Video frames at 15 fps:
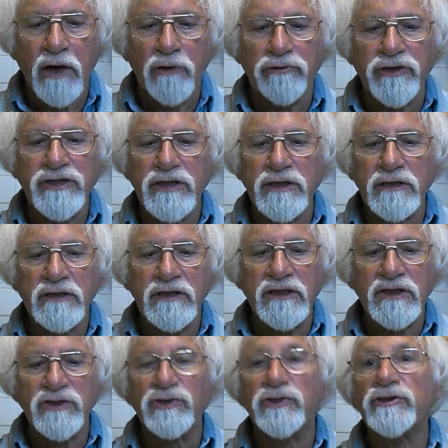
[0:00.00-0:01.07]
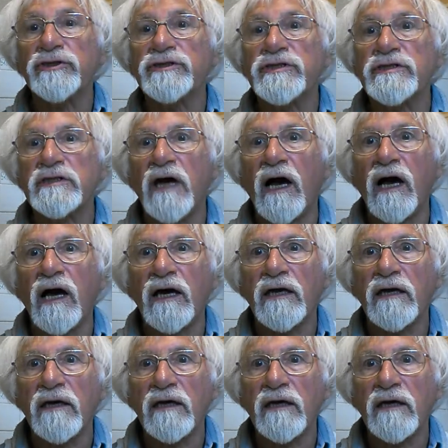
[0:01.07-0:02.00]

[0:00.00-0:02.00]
returning to the sky.